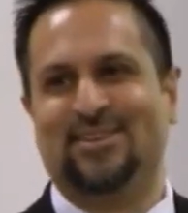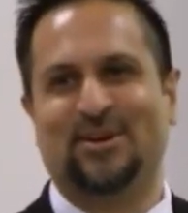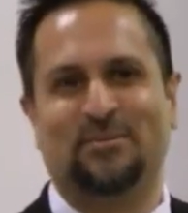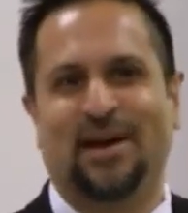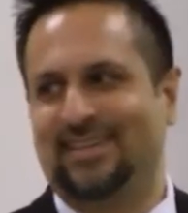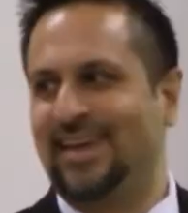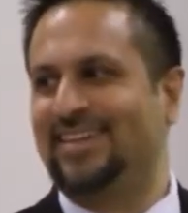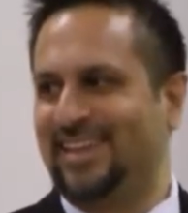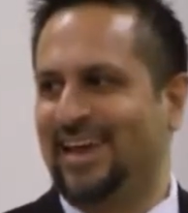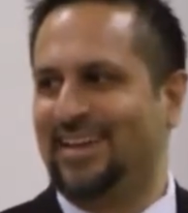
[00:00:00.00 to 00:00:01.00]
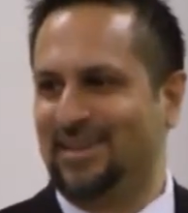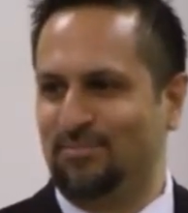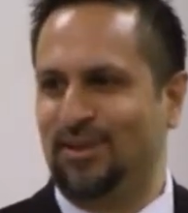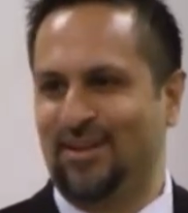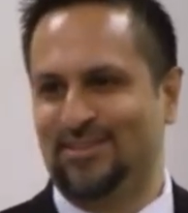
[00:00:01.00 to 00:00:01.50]
so I take delight
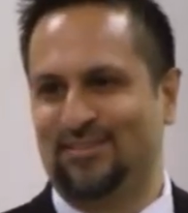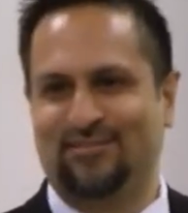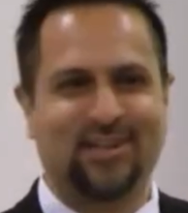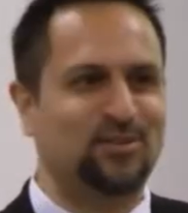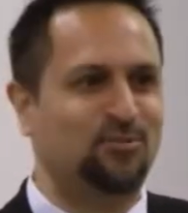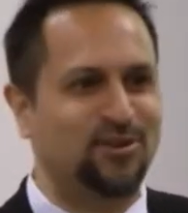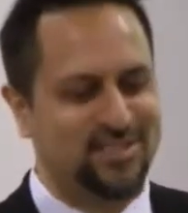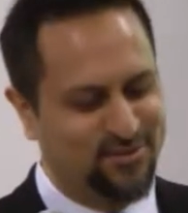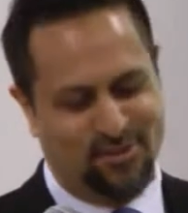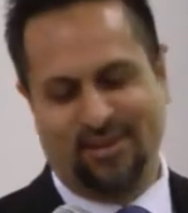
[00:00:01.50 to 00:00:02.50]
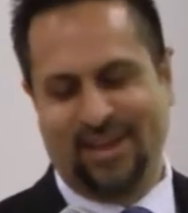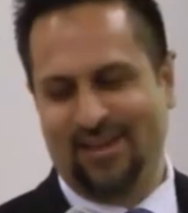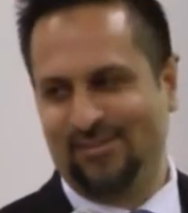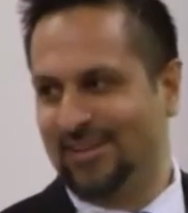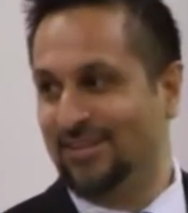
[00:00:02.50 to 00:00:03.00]
in pronouncing French words even though I
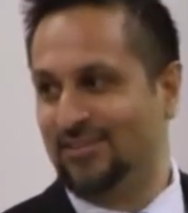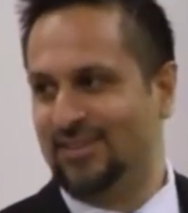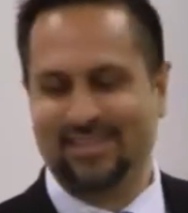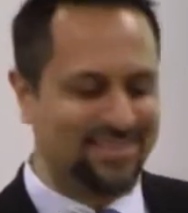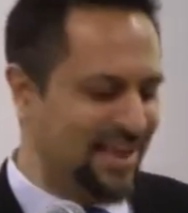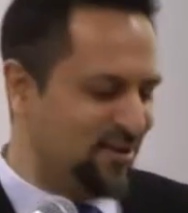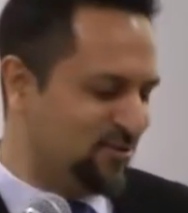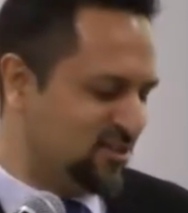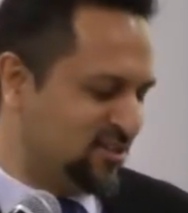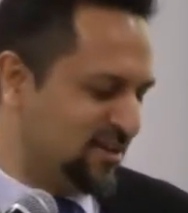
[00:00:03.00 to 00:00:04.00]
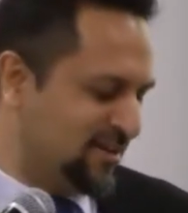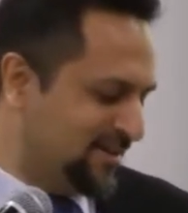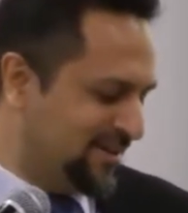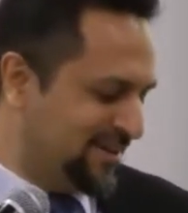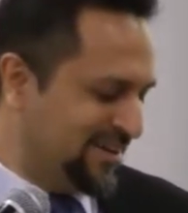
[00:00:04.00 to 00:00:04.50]
can't really understand
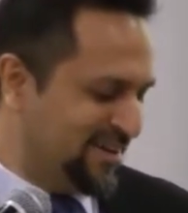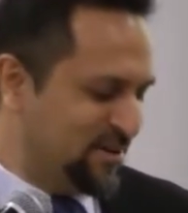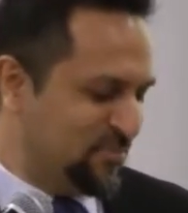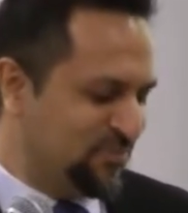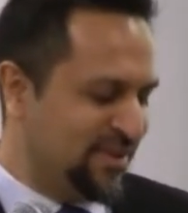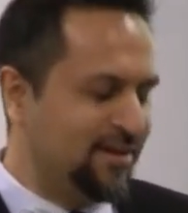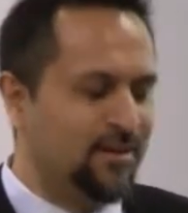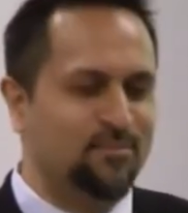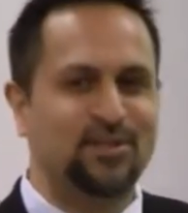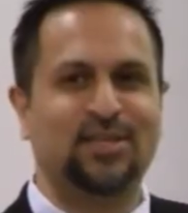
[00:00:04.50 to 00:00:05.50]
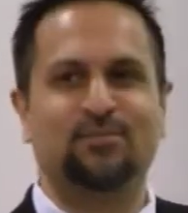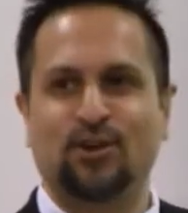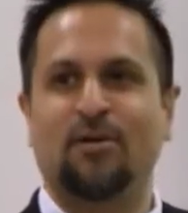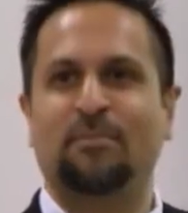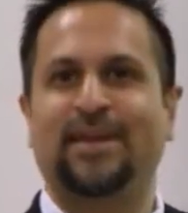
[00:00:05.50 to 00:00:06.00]
the language. Bishop
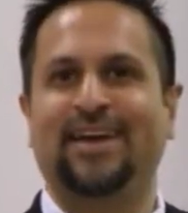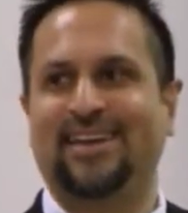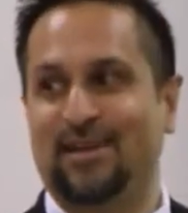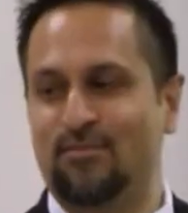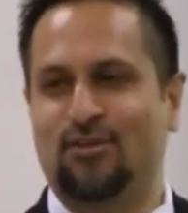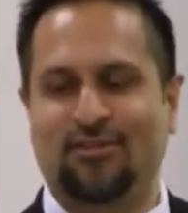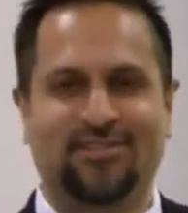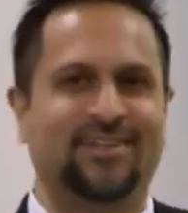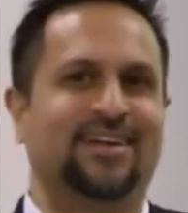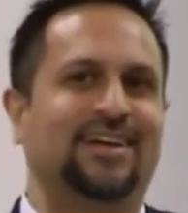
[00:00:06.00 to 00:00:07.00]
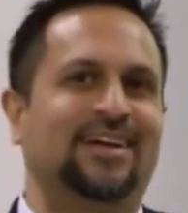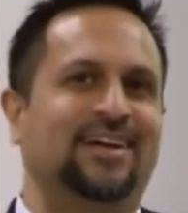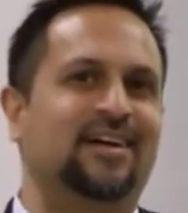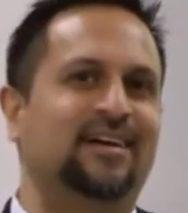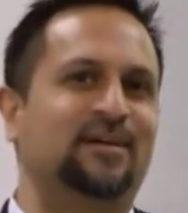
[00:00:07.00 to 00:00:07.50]
Jean-Pierre Camus,
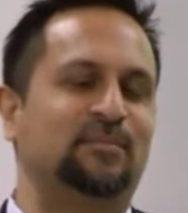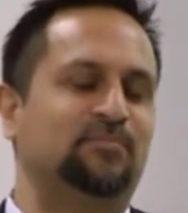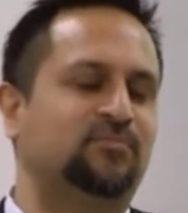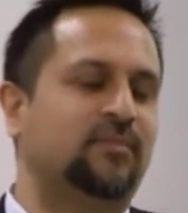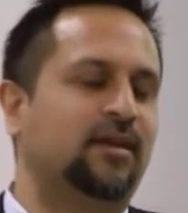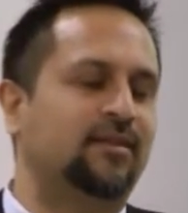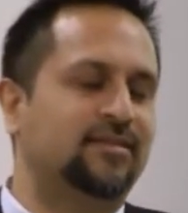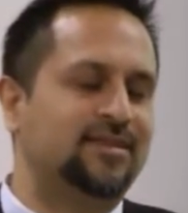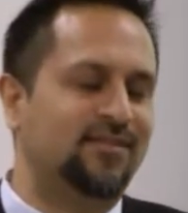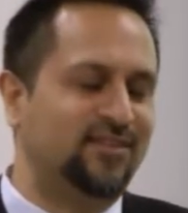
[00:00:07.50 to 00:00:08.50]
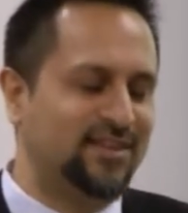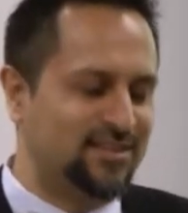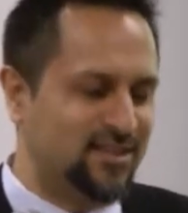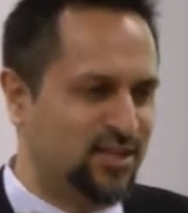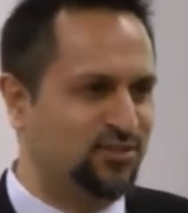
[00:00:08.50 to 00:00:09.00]
um, in the
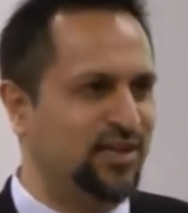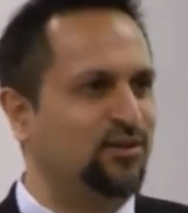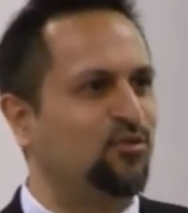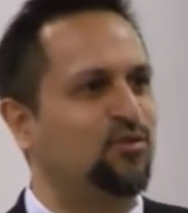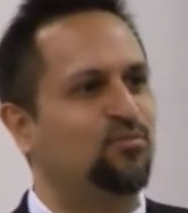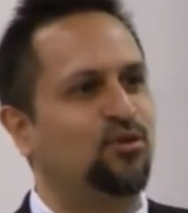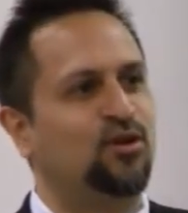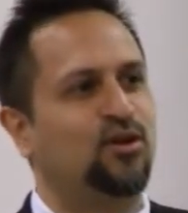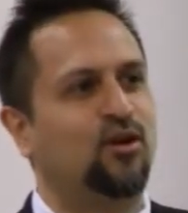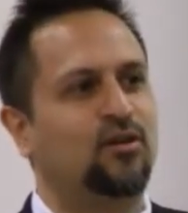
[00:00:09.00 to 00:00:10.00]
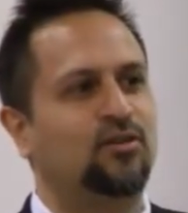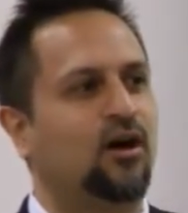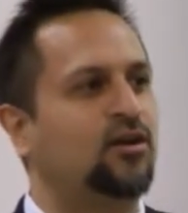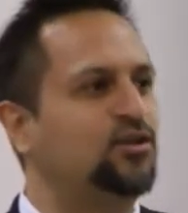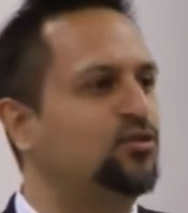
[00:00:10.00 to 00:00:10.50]
17th century, he wrote a book called
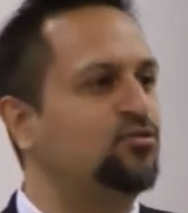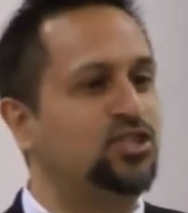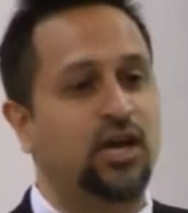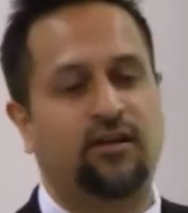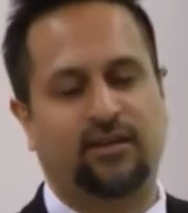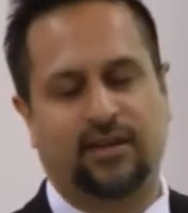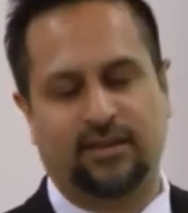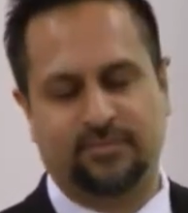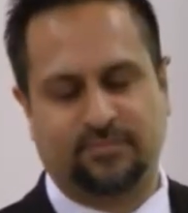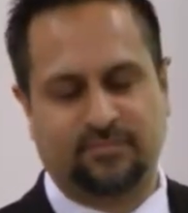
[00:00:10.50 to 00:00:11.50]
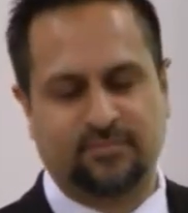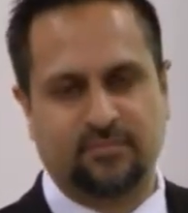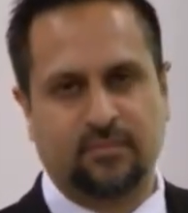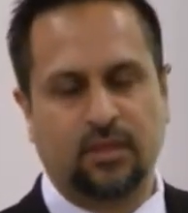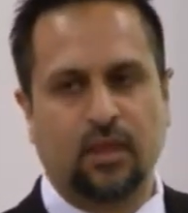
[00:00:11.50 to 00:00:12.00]
On True Charity,
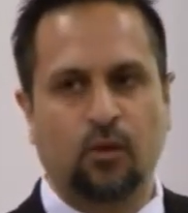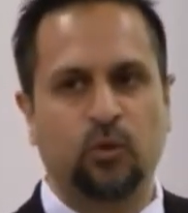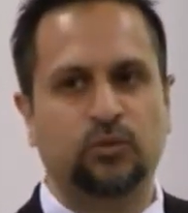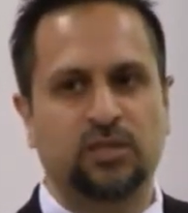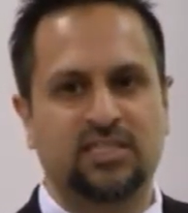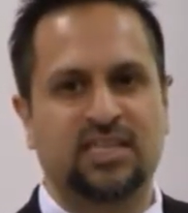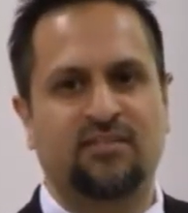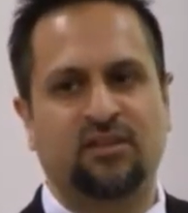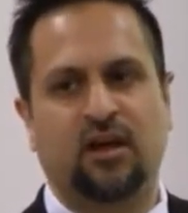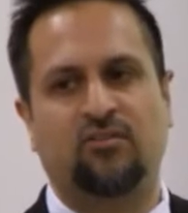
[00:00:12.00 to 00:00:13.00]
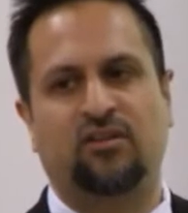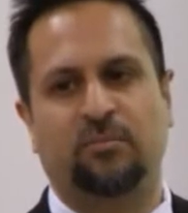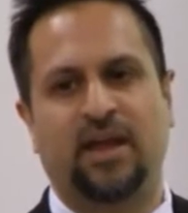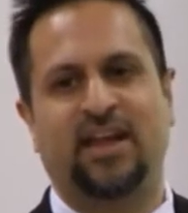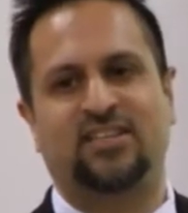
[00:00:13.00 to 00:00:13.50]
which was a
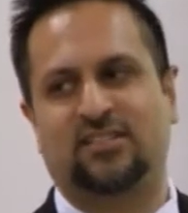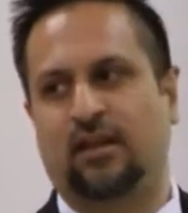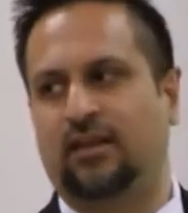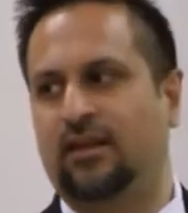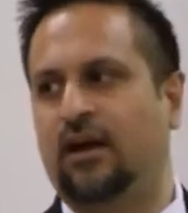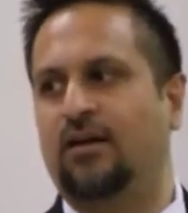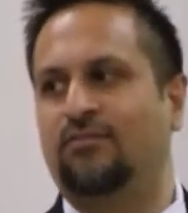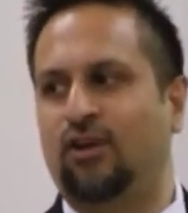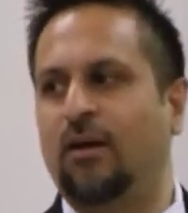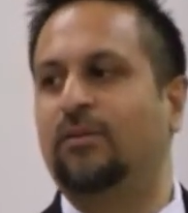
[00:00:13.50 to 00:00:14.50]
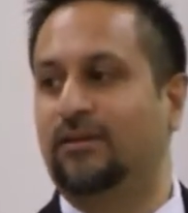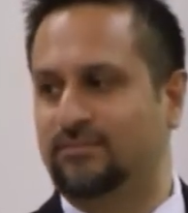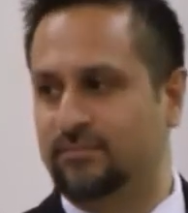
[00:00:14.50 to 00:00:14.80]
700-page study of Rabia.